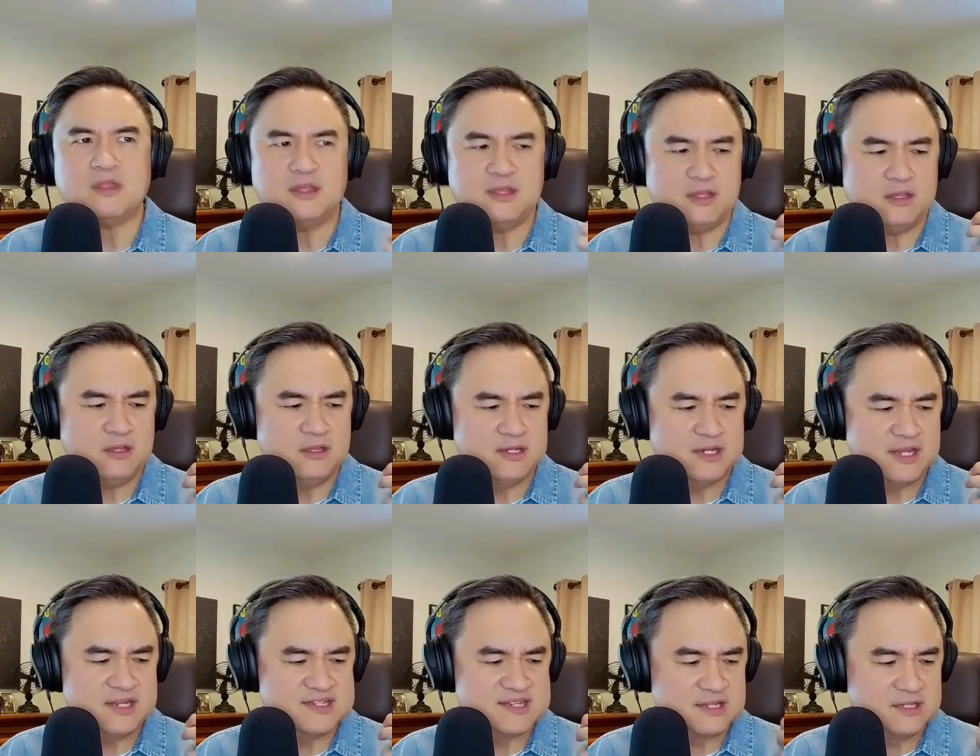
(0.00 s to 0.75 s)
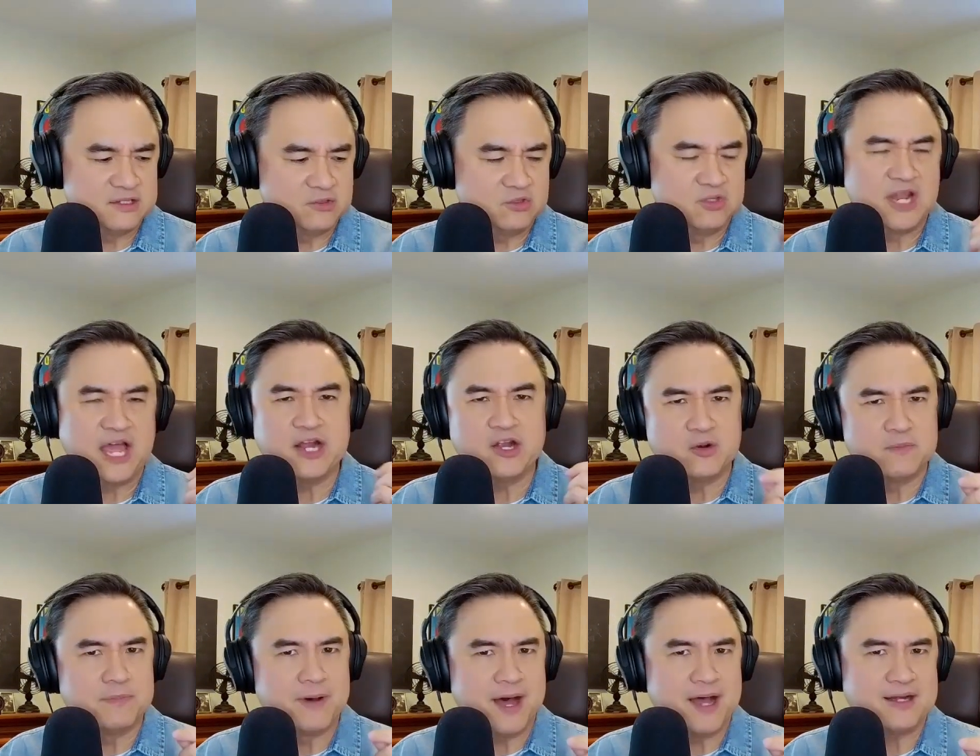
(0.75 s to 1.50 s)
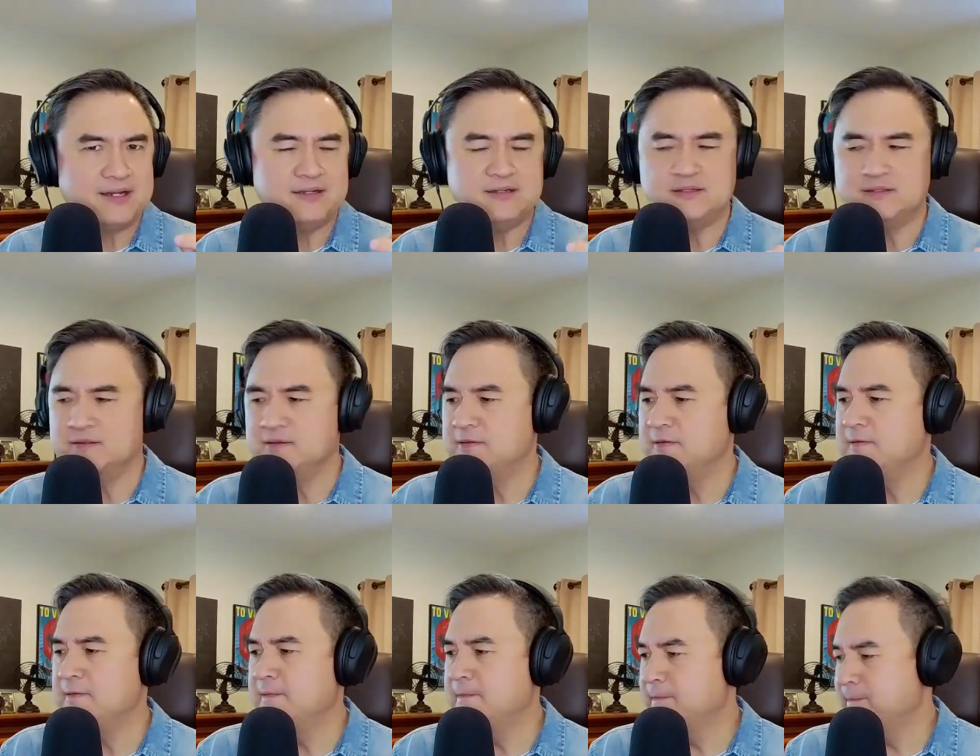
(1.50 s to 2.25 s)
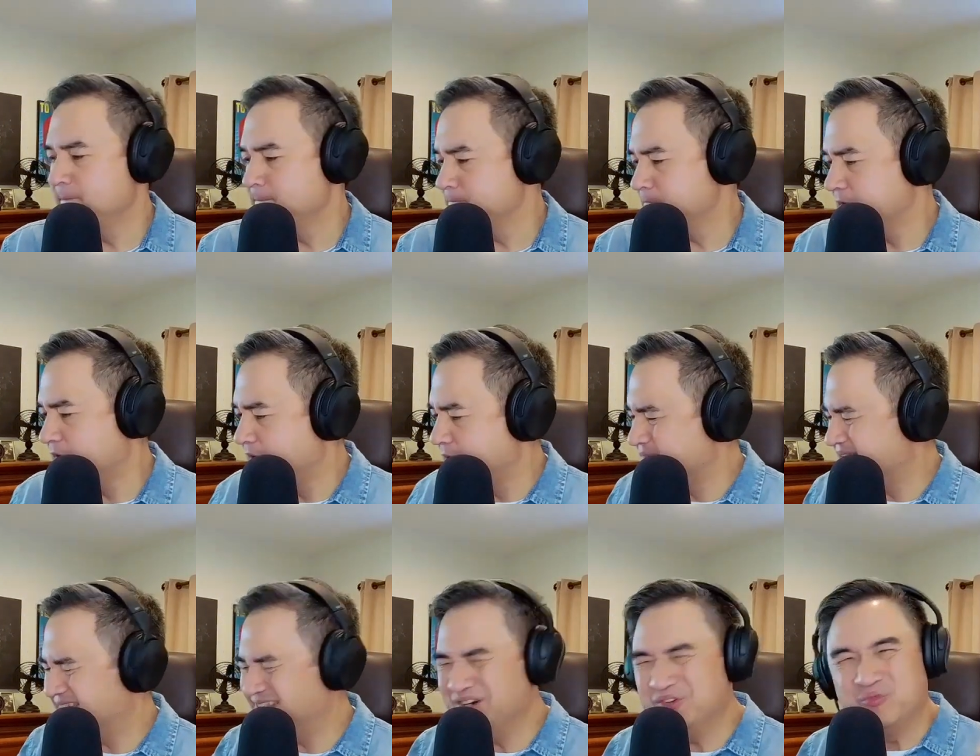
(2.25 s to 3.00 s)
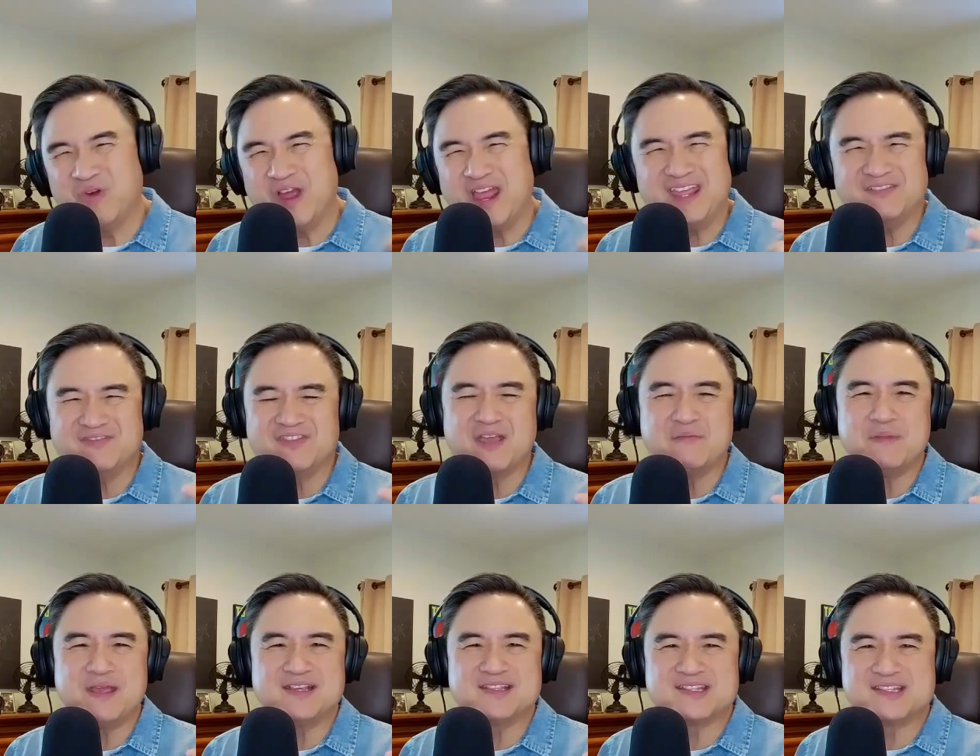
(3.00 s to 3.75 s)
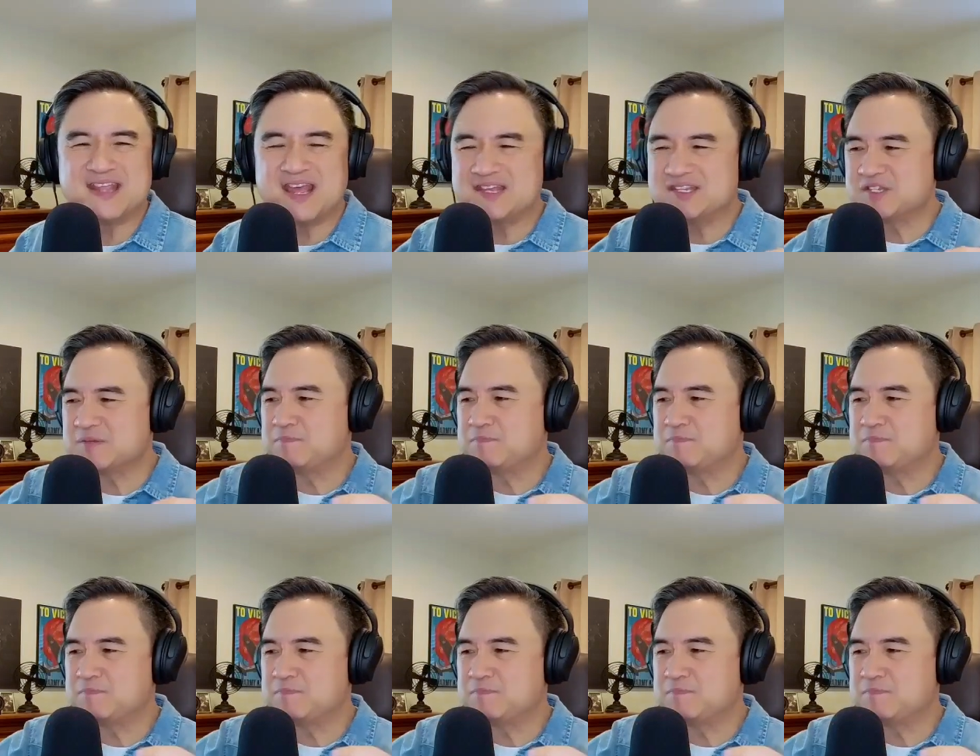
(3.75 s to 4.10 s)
It's a little lighter bodied, in a way, if that makes sense.